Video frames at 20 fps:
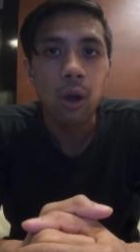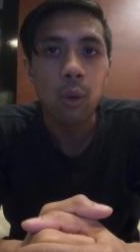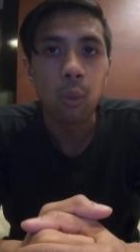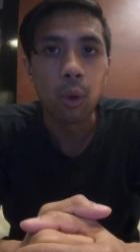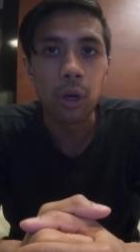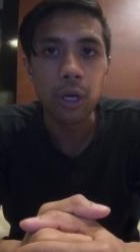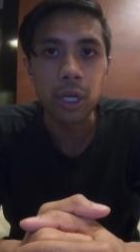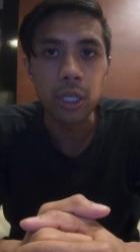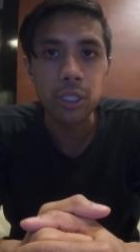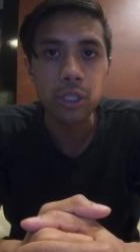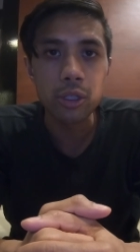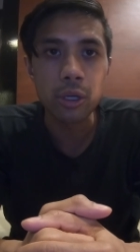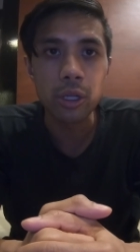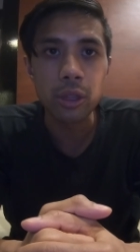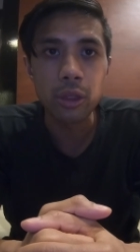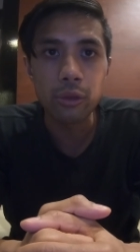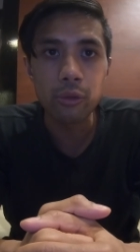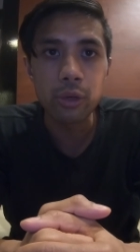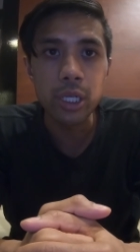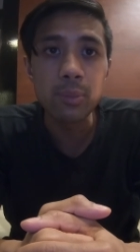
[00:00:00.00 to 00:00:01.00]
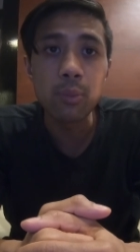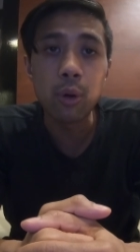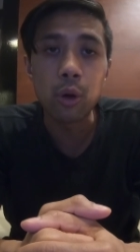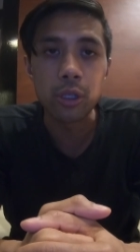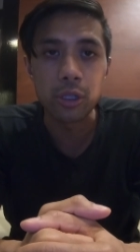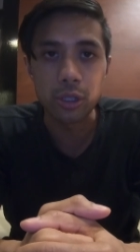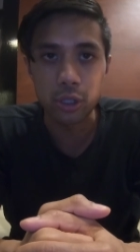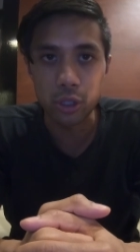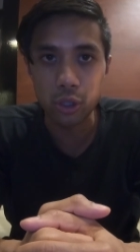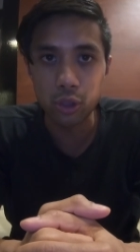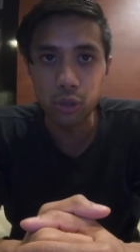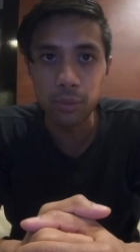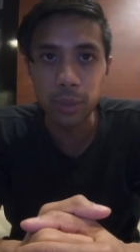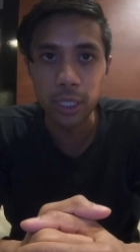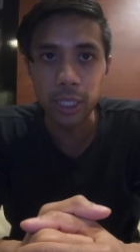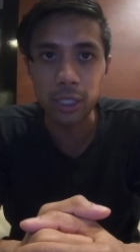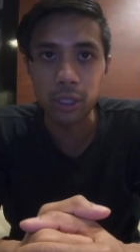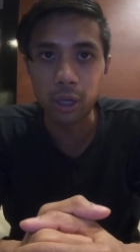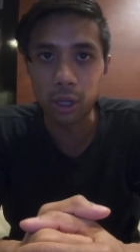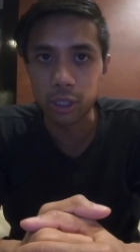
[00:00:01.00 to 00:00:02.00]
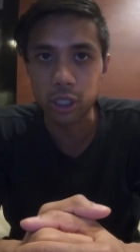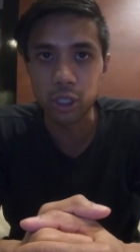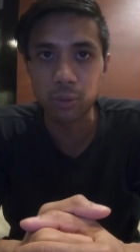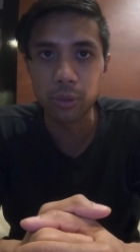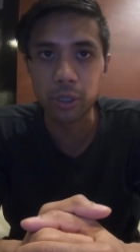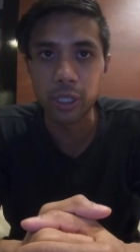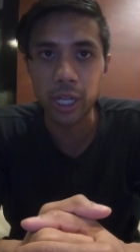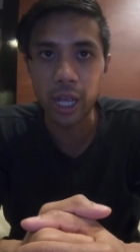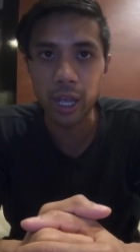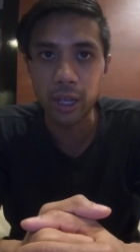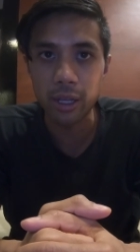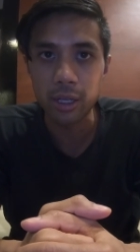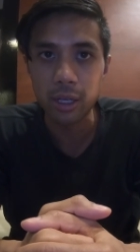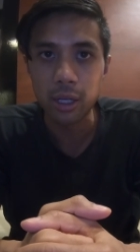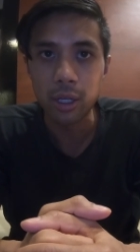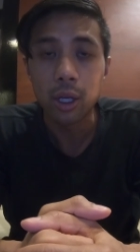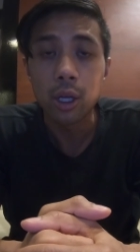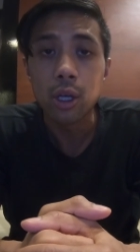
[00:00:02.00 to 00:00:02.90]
one hundred three point two million dollars per day,